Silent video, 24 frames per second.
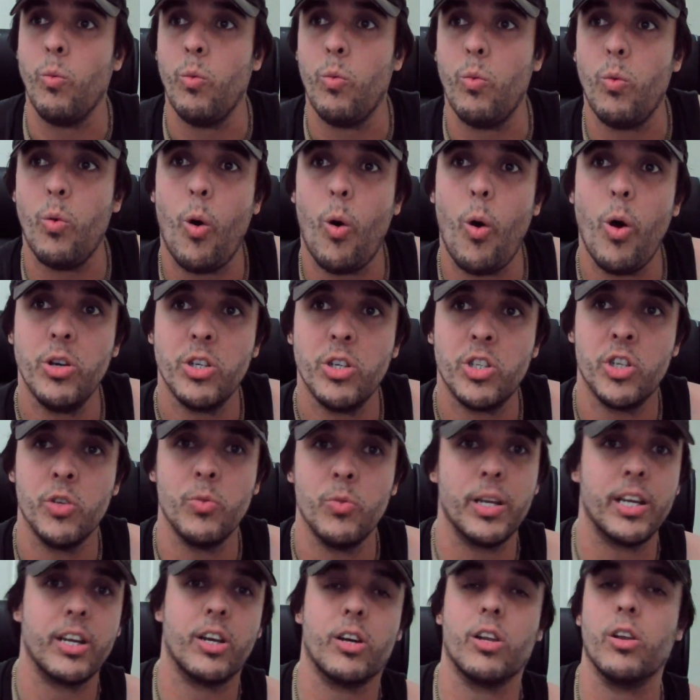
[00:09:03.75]
want to
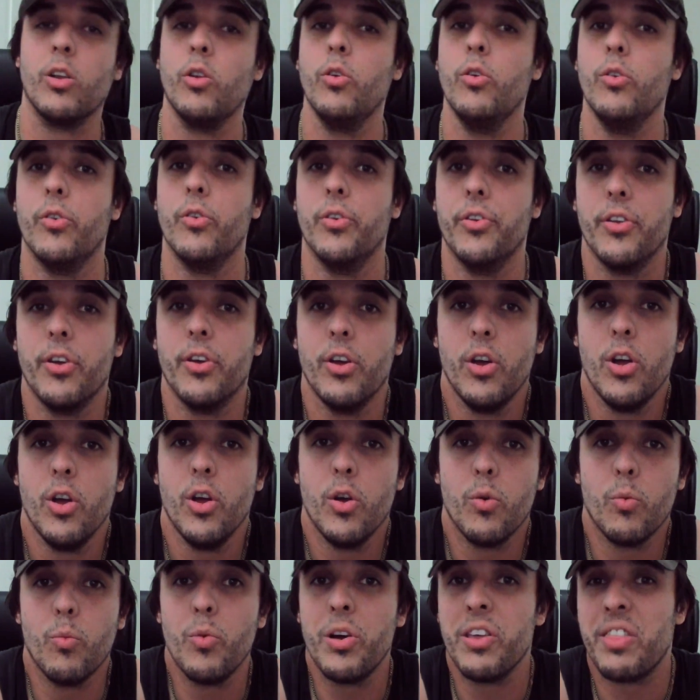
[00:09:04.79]
include
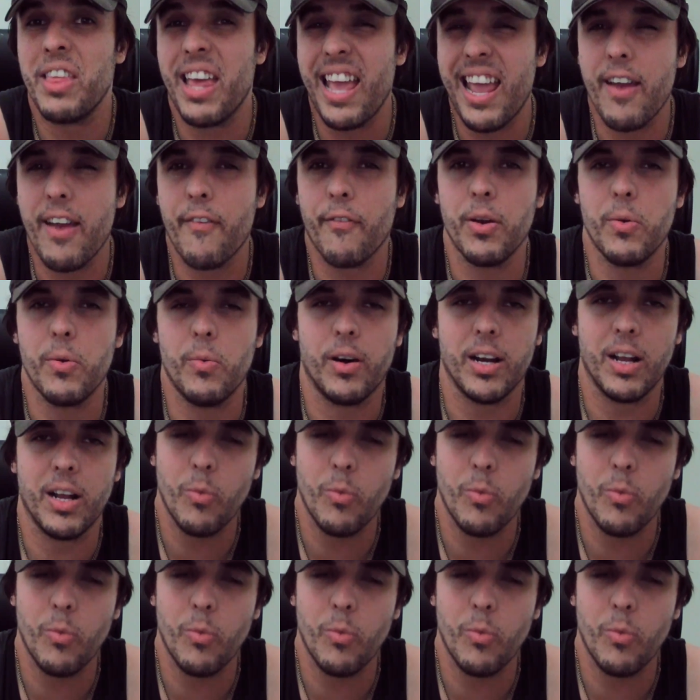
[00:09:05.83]
with everyone.